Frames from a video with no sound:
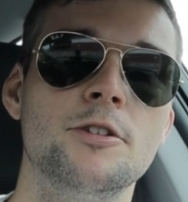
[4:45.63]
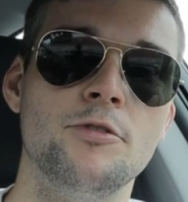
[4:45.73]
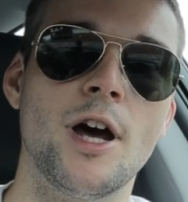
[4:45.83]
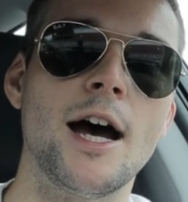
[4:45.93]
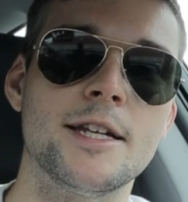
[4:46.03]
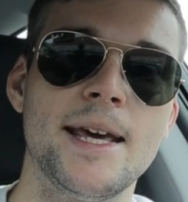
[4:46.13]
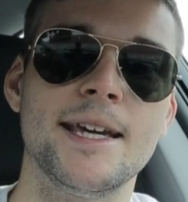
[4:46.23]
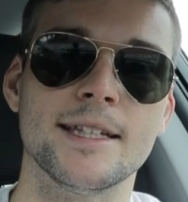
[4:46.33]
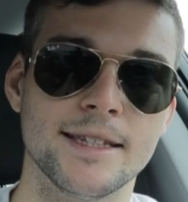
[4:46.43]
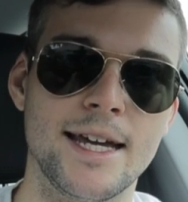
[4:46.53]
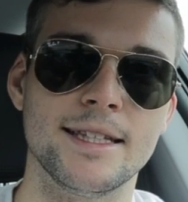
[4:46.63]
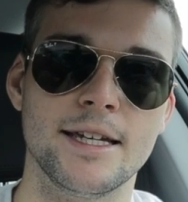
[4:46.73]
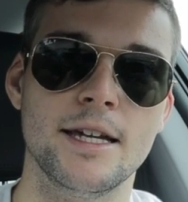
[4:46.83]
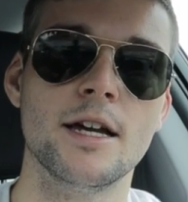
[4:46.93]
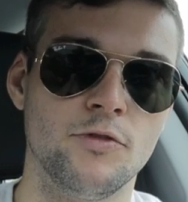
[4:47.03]
Do not take it
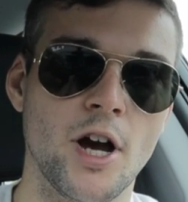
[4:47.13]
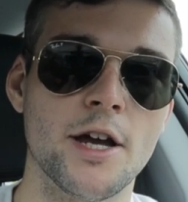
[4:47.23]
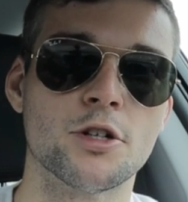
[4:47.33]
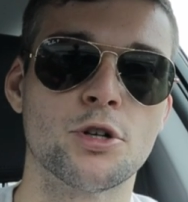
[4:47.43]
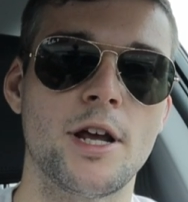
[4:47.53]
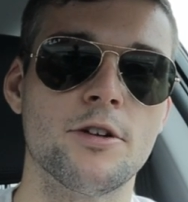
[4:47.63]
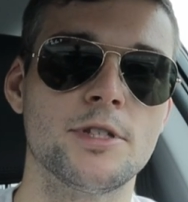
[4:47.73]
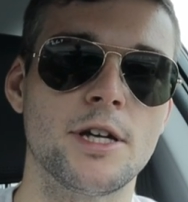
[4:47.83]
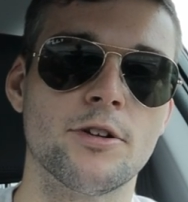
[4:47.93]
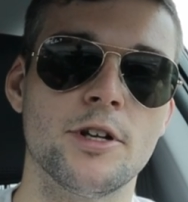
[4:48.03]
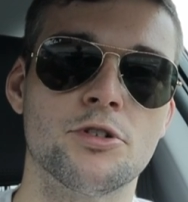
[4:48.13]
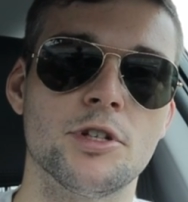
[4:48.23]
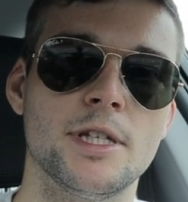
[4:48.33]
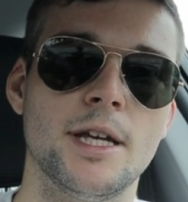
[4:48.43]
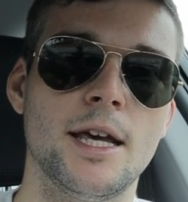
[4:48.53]
lightly. You've got your trainers that you're
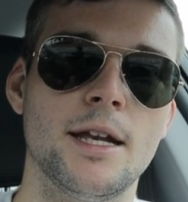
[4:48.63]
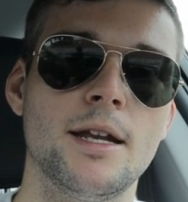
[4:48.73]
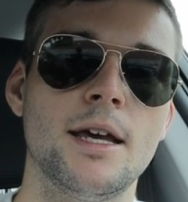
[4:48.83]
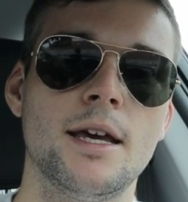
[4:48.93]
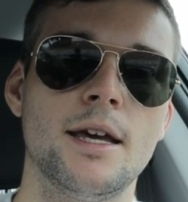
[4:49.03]
interested in.